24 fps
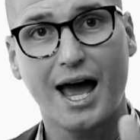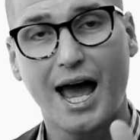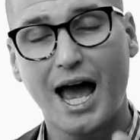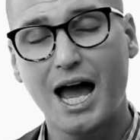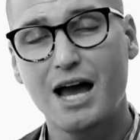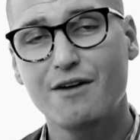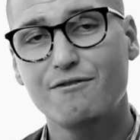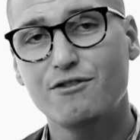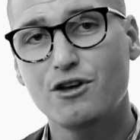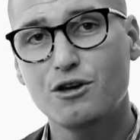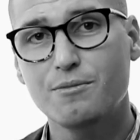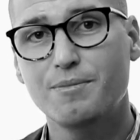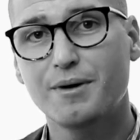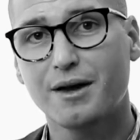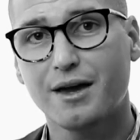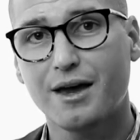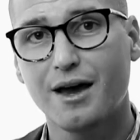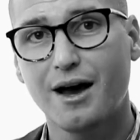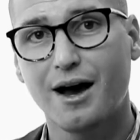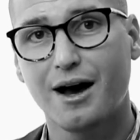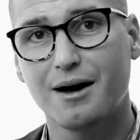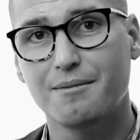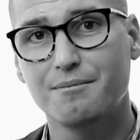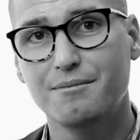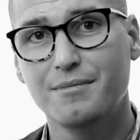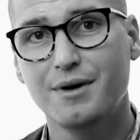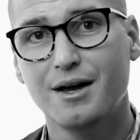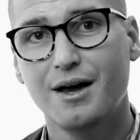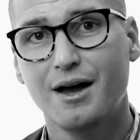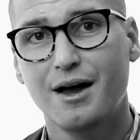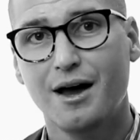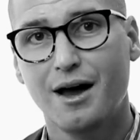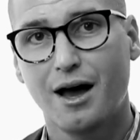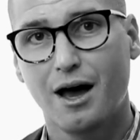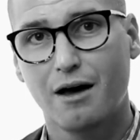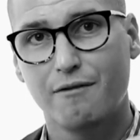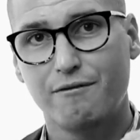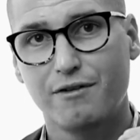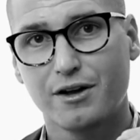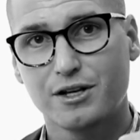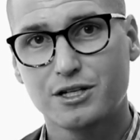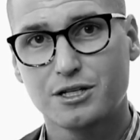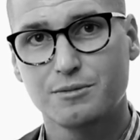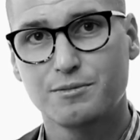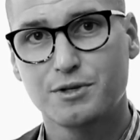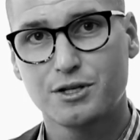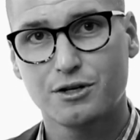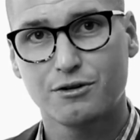have you become a
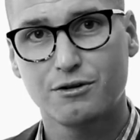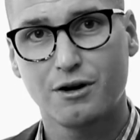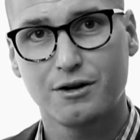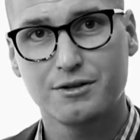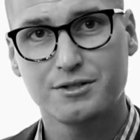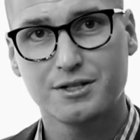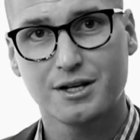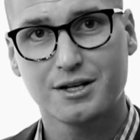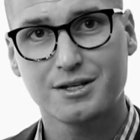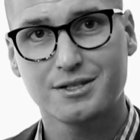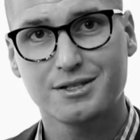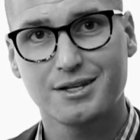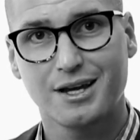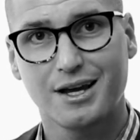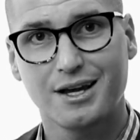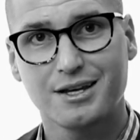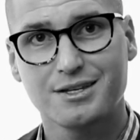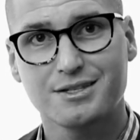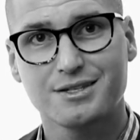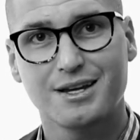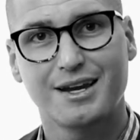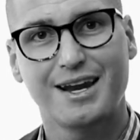victim to your own success,